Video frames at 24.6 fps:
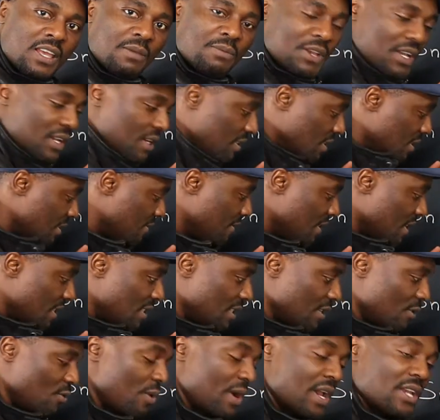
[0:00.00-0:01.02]
Because if
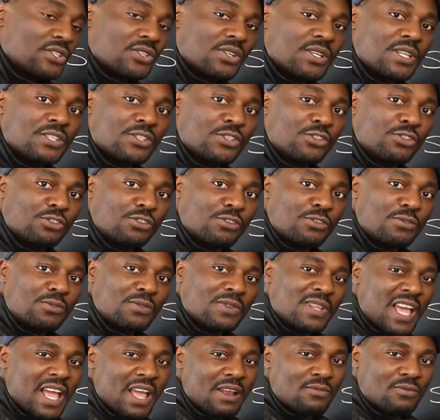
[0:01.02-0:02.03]
this equation is true,
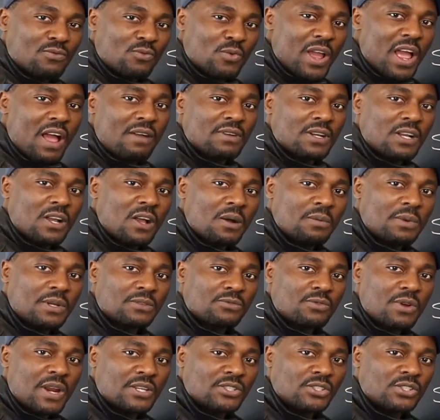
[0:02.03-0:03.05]
then we have a
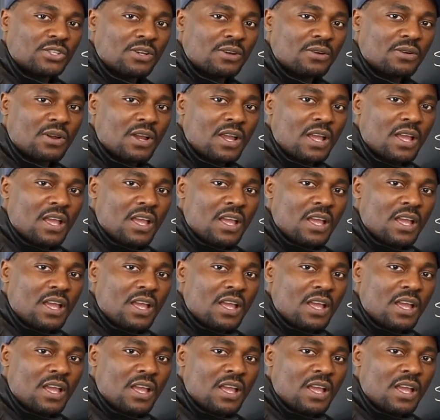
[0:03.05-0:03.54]
common ratio.